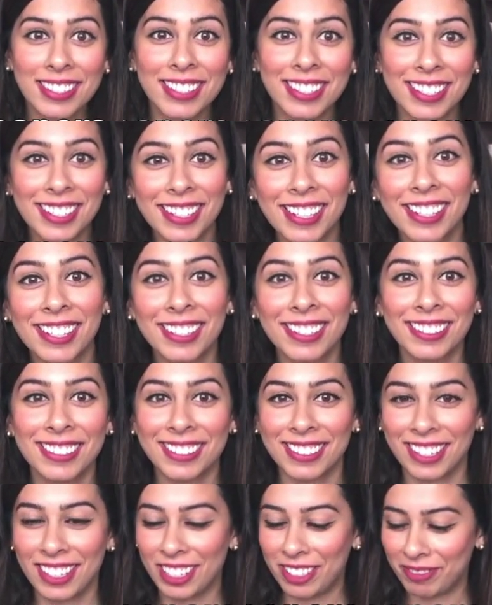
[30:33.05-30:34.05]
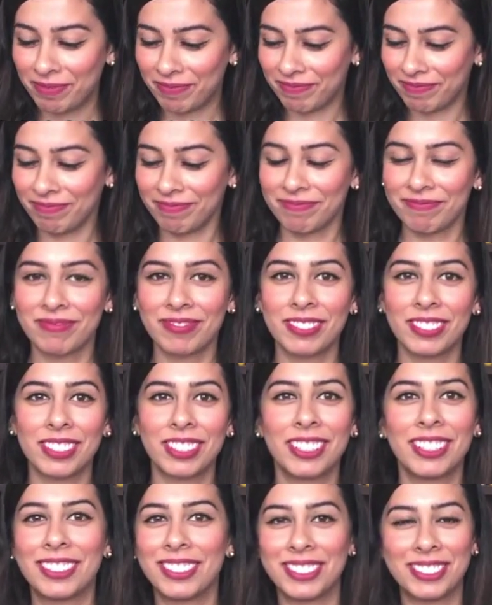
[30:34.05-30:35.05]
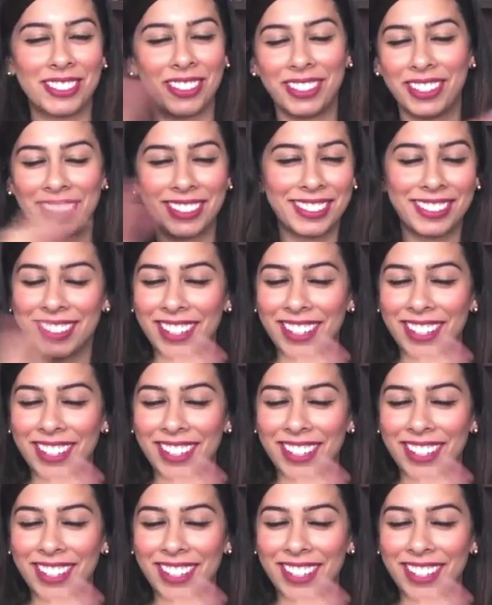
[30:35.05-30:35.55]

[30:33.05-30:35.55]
is getting, sorry.